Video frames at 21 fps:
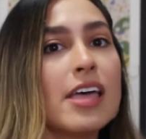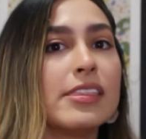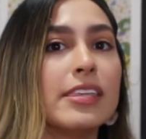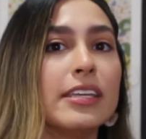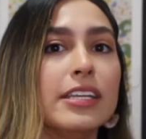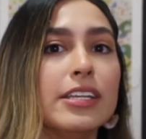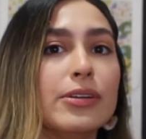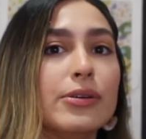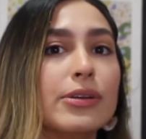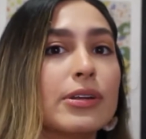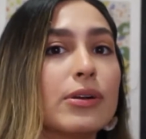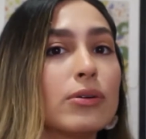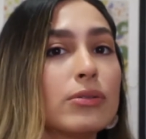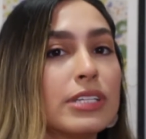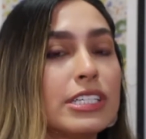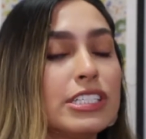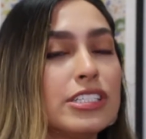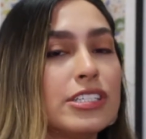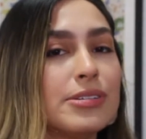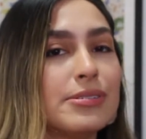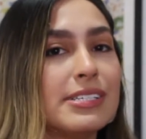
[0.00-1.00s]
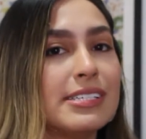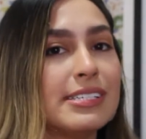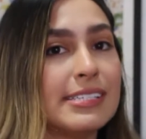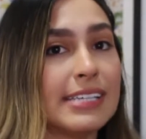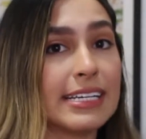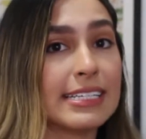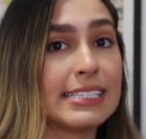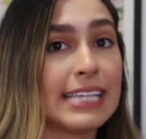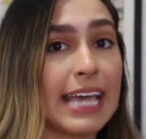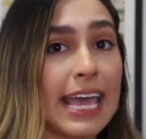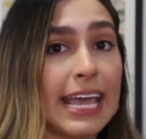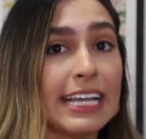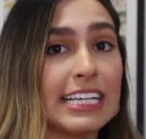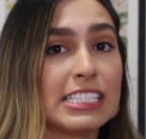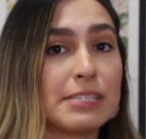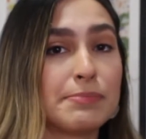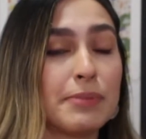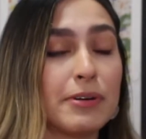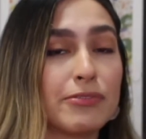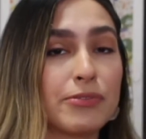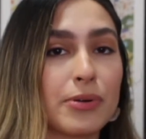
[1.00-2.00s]
then you can only do 6
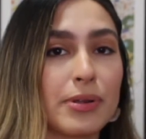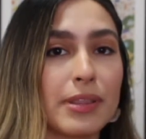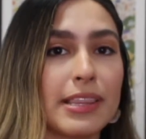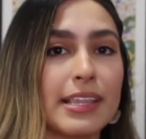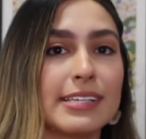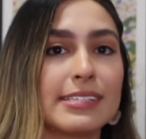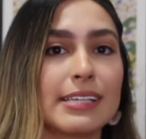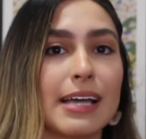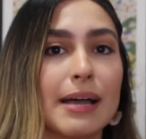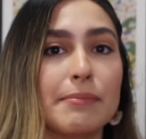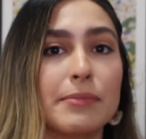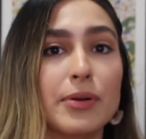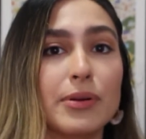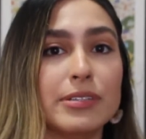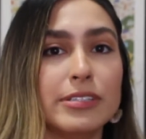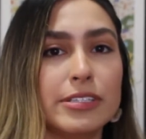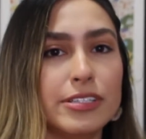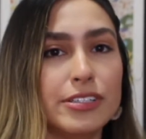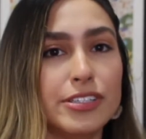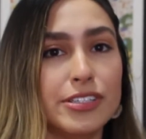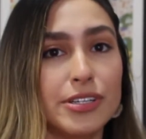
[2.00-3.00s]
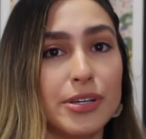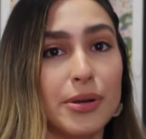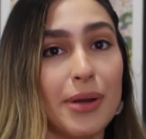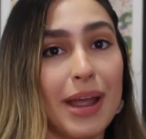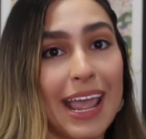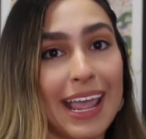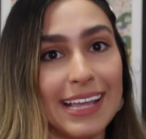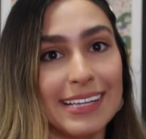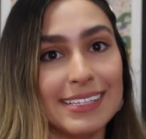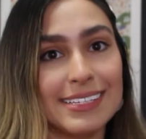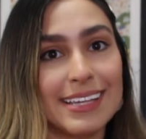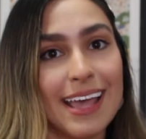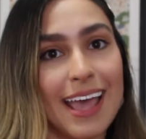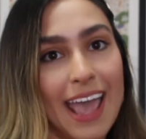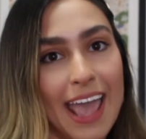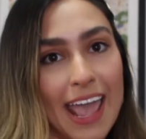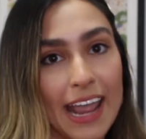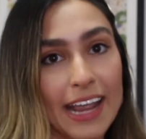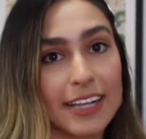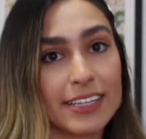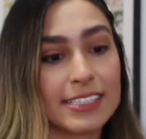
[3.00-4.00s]
eggs, but for this, I'm going to do 8
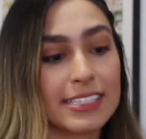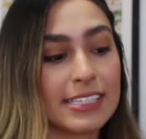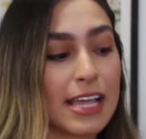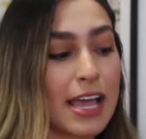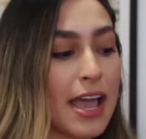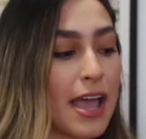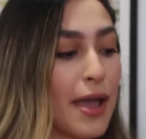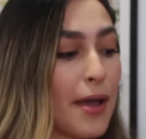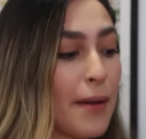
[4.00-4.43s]
eggs.